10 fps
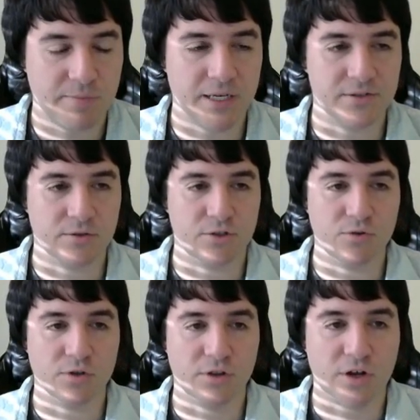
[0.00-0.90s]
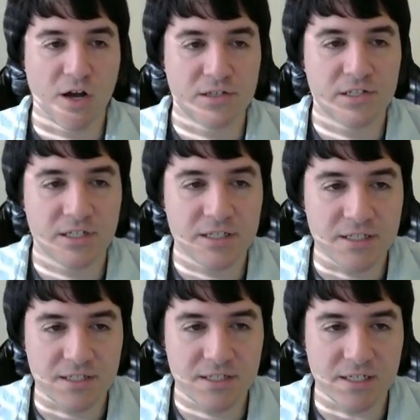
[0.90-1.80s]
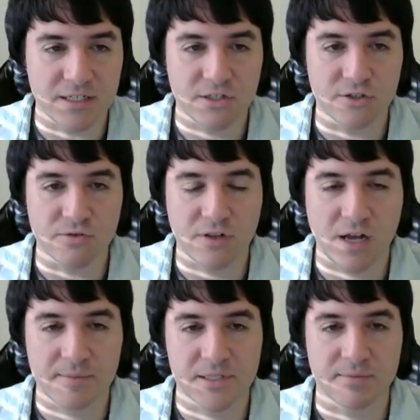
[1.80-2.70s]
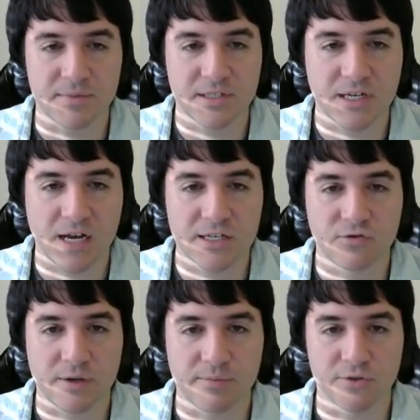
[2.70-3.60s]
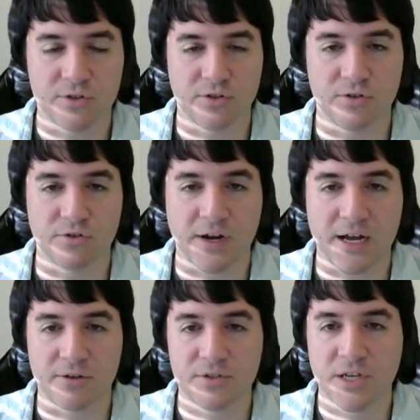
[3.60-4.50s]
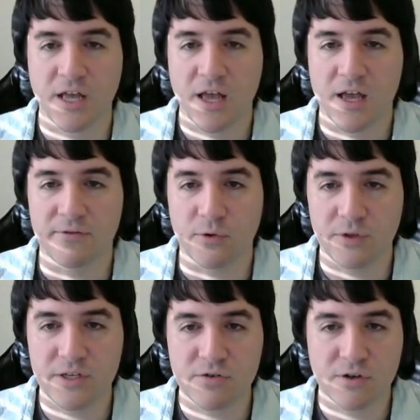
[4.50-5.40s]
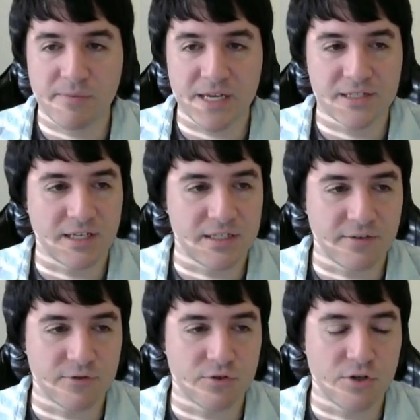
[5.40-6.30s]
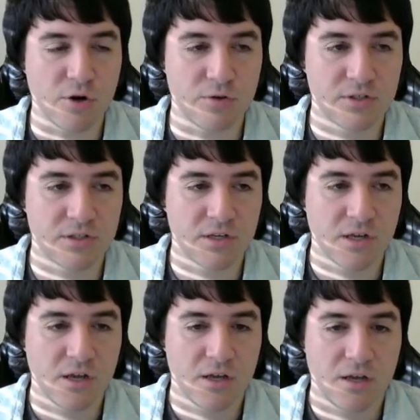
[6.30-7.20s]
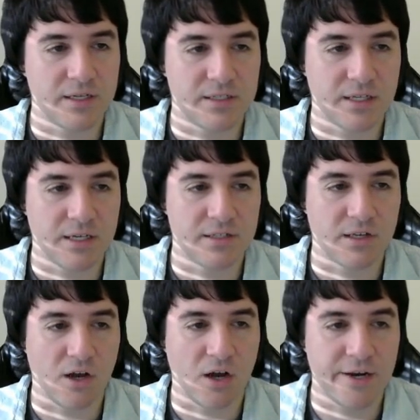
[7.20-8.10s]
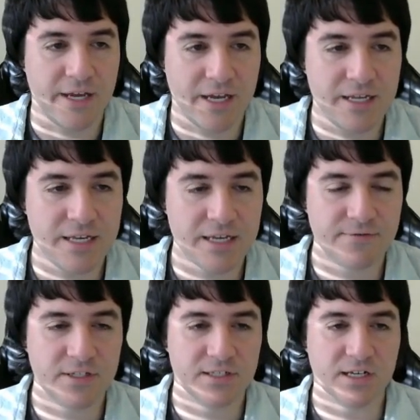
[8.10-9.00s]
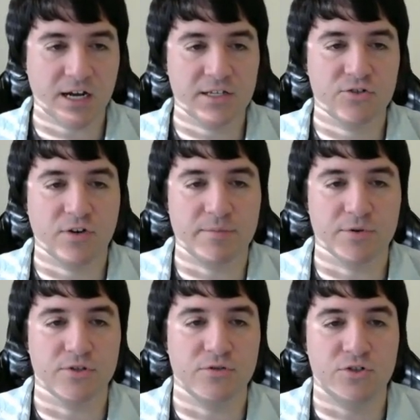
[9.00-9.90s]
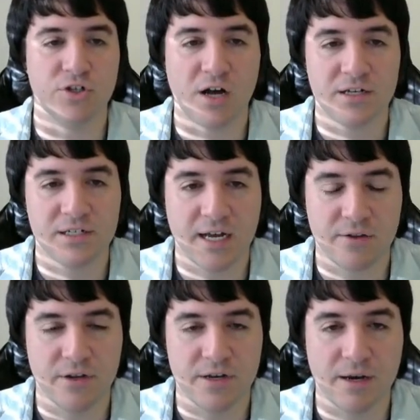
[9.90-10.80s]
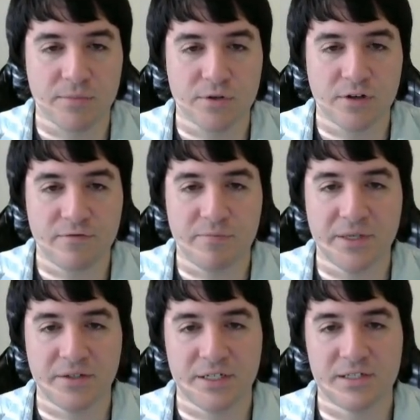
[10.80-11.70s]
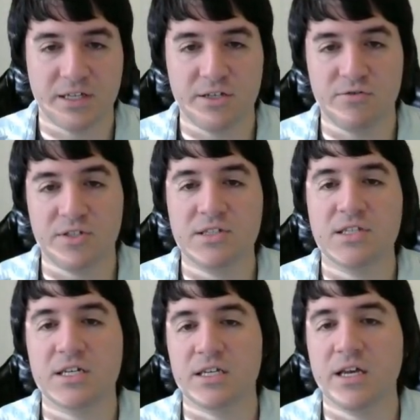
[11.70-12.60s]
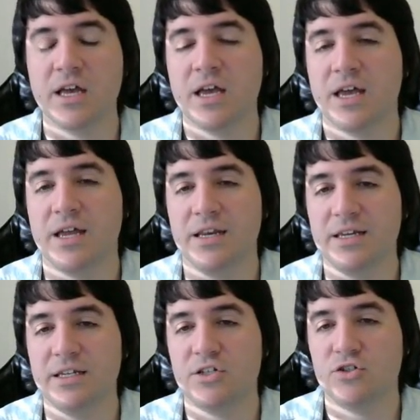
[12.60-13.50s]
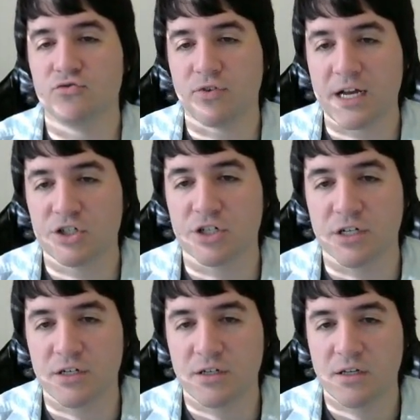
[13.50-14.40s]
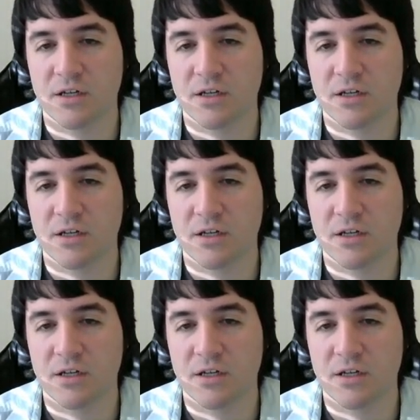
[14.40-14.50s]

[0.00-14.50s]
puzzle. You are lost in the city, so you climb some skyscrapers to look around. If only you could make sense of your notes. And it says, on any given skyscraper, you jot down the number of buildings that you see in each direction,